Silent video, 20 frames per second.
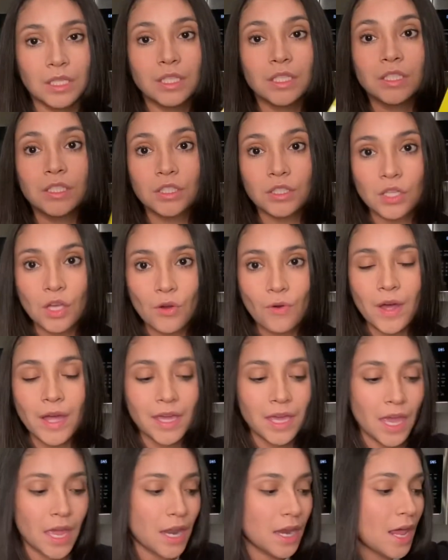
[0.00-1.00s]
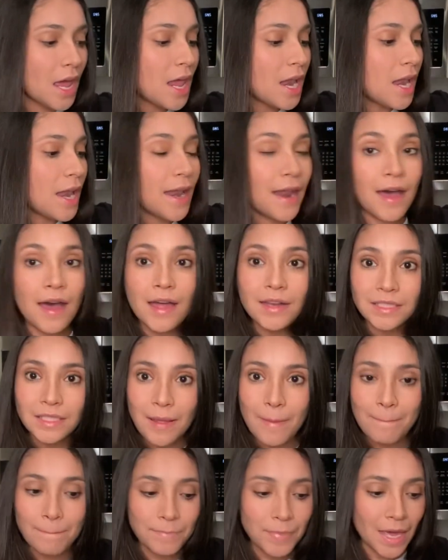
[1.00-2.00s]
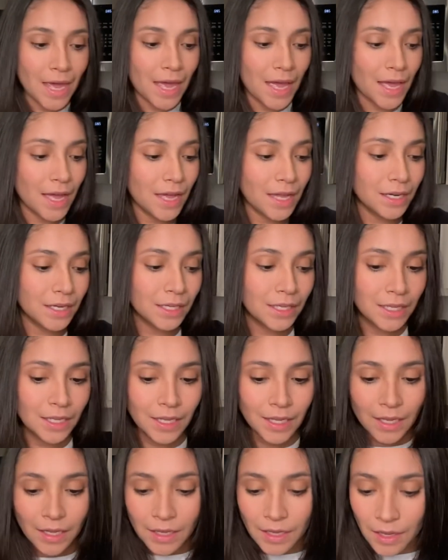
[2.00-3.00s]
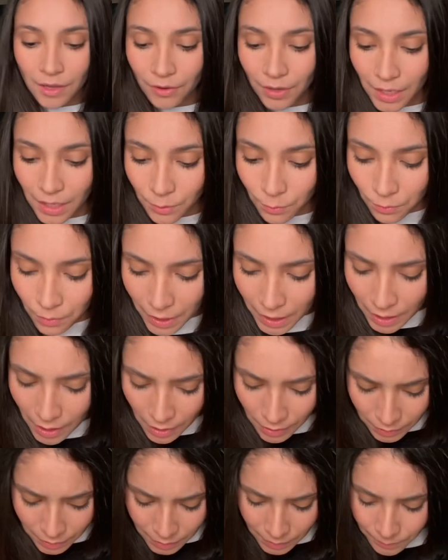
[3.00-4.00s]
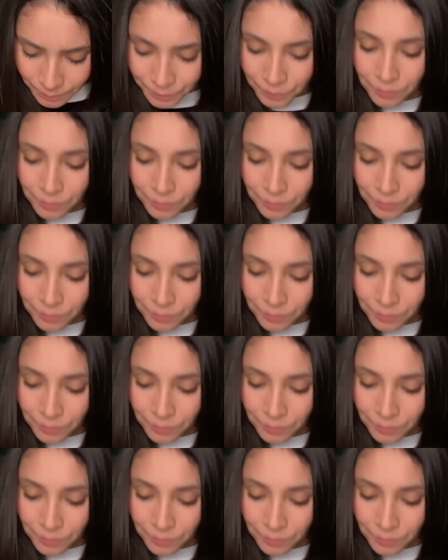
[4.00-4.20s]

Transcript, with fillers: So again, not bad. Okay, what else?